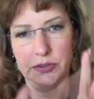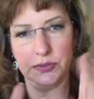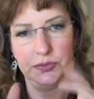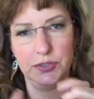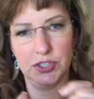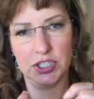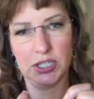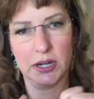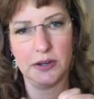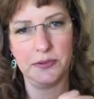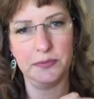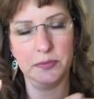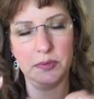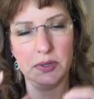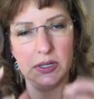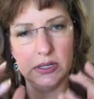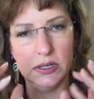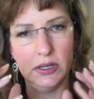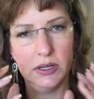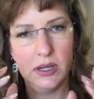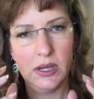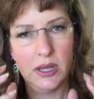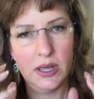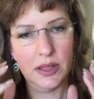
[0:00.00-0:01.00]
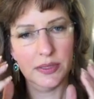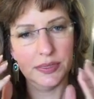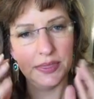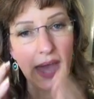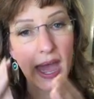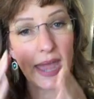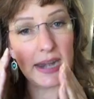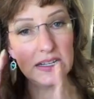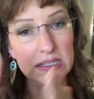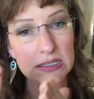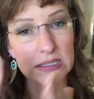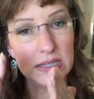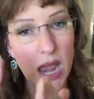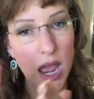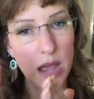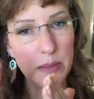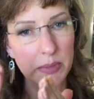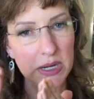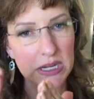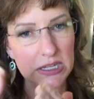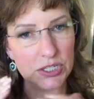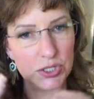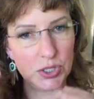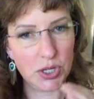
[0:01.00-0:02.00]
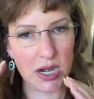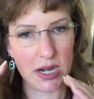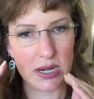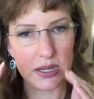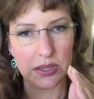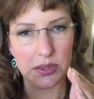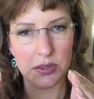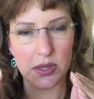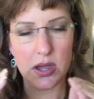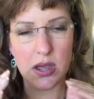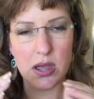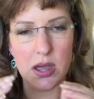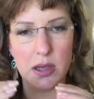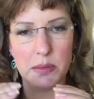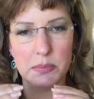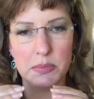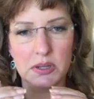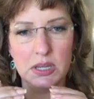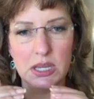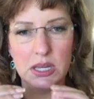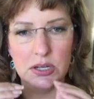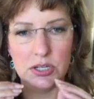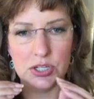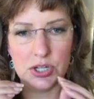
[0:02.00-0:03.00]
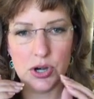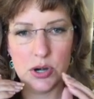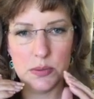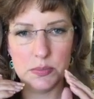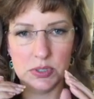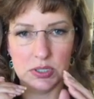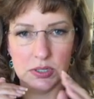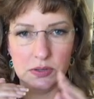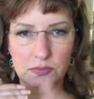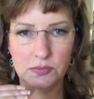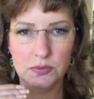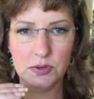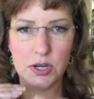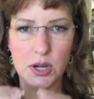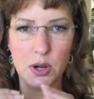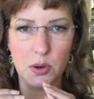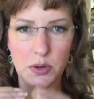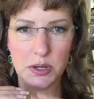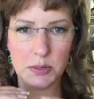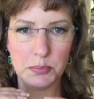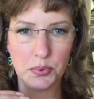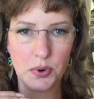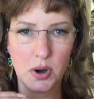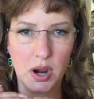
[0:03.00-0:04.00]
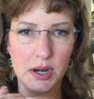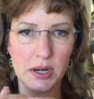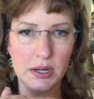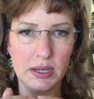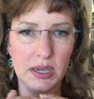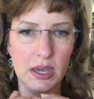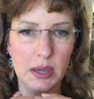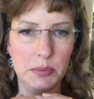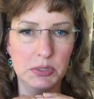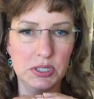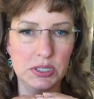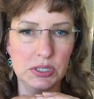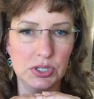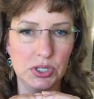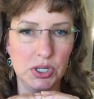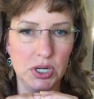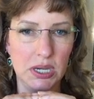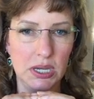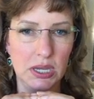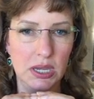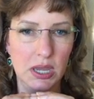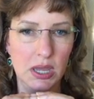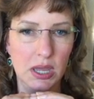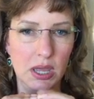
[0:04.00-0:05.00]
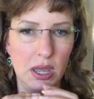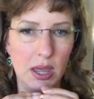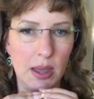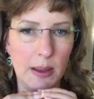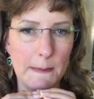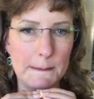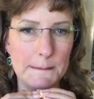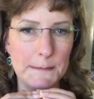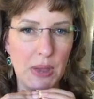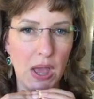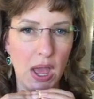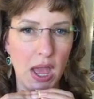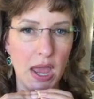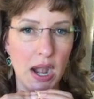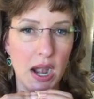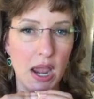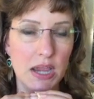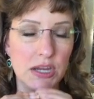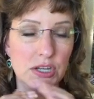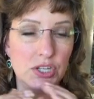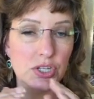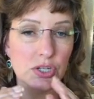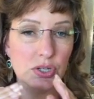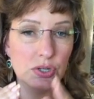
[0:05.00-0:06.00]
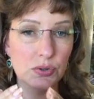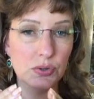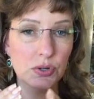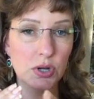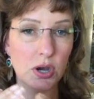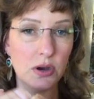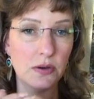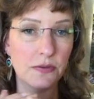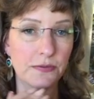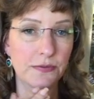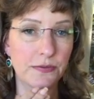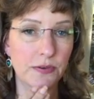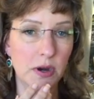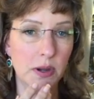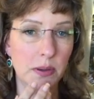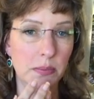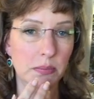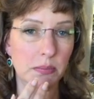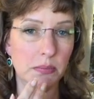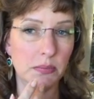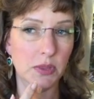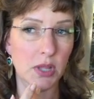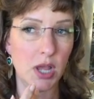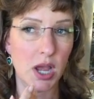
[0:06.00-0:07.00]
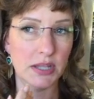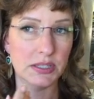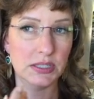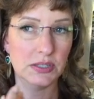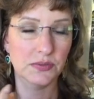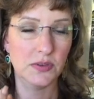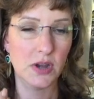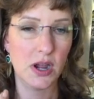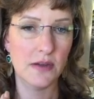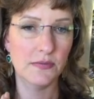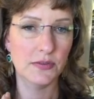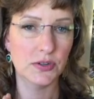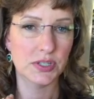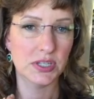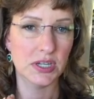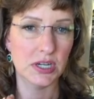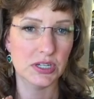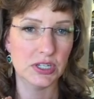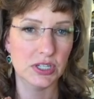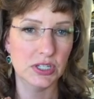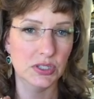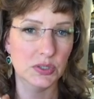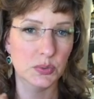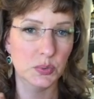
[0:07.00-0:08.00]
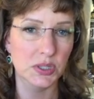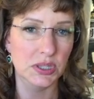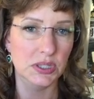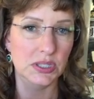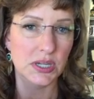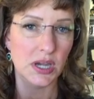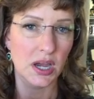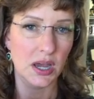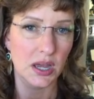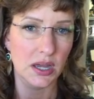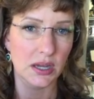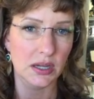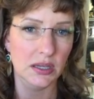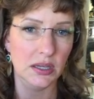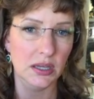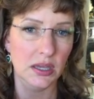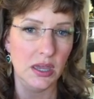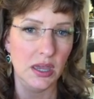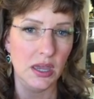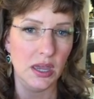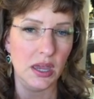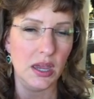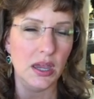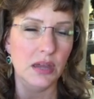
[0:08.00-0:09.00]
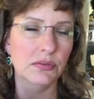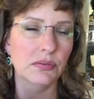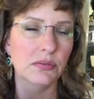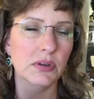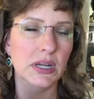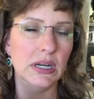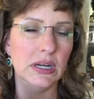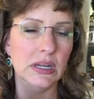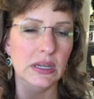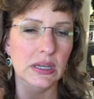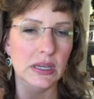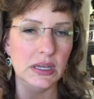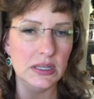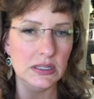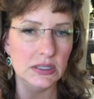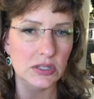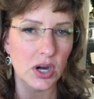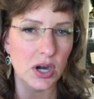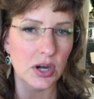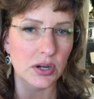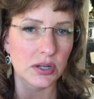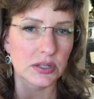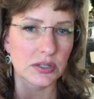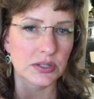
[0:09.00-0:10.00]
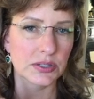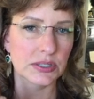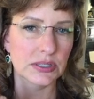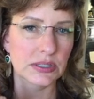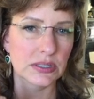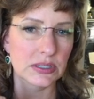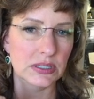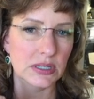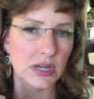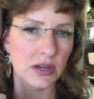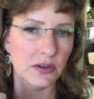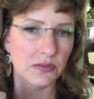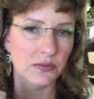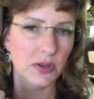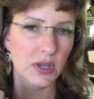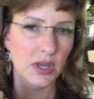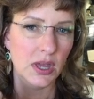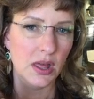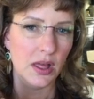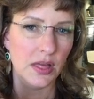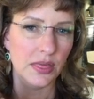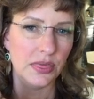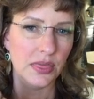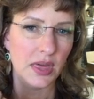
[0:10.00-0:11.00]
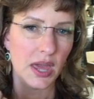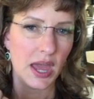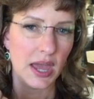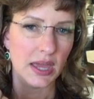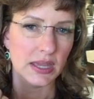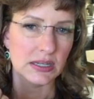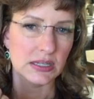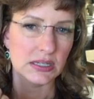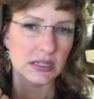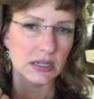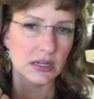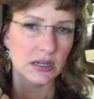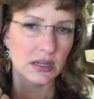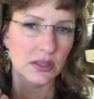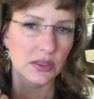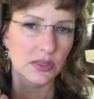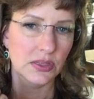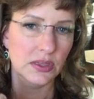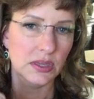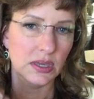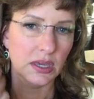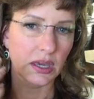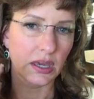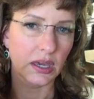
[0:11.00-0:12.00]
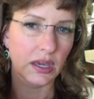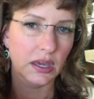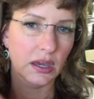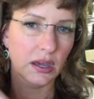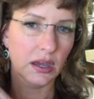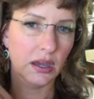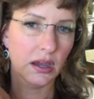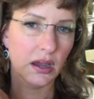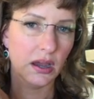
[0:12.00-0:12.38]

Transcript: of stuff, and that is not my strength in terms of knowing product chemistry. But I do know from lots of conversations with Doug and reading his articles and stuff that the